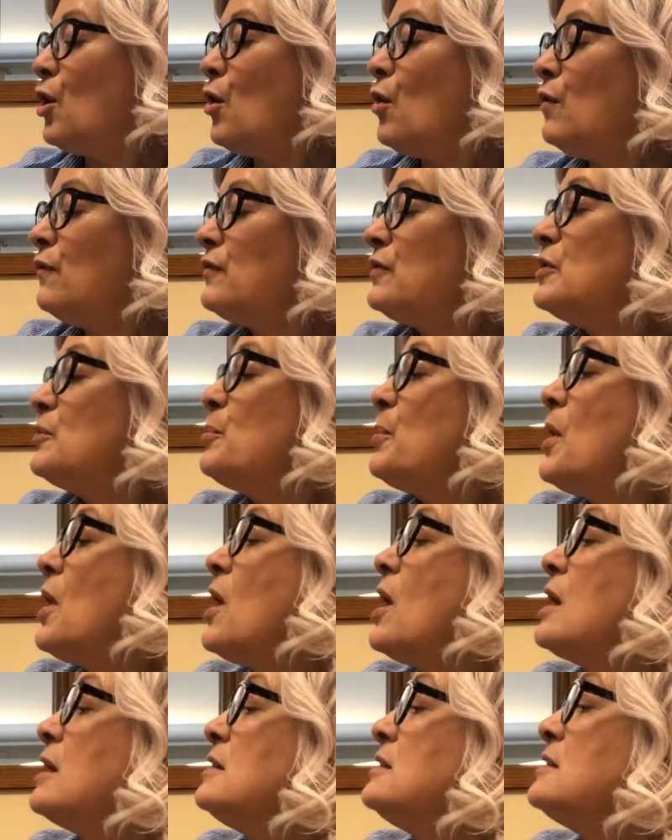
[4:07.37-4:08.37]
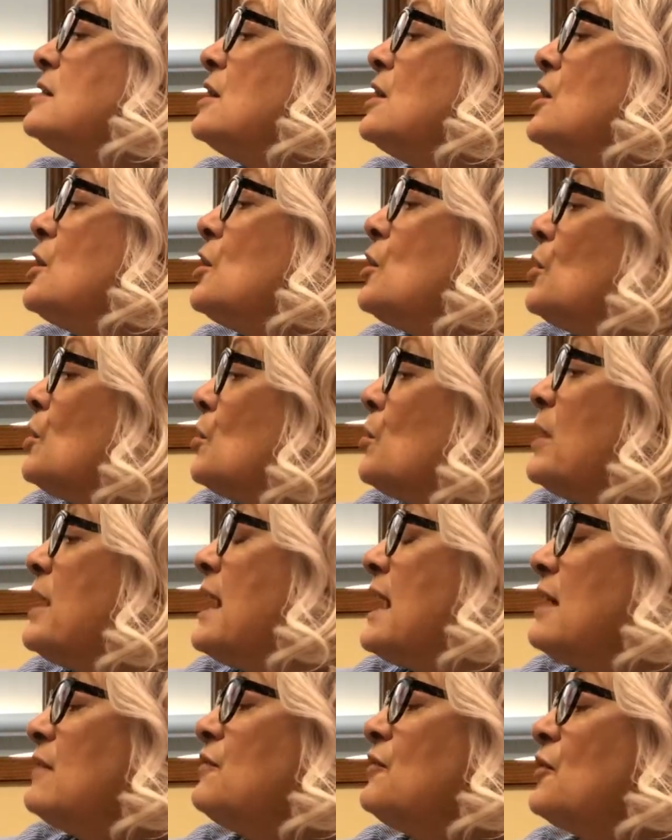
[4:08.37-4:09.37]
Over the pond, we
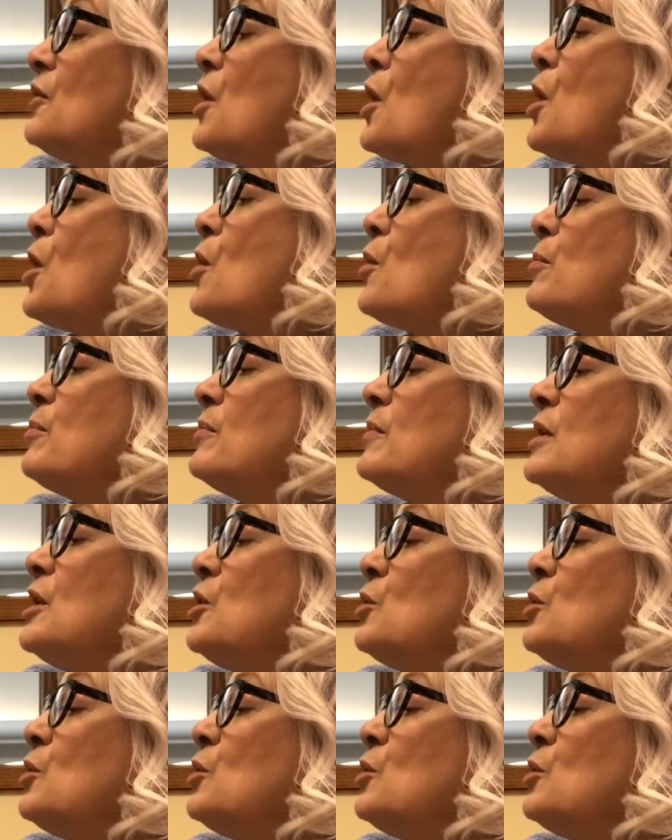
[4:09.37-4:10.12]
head for home.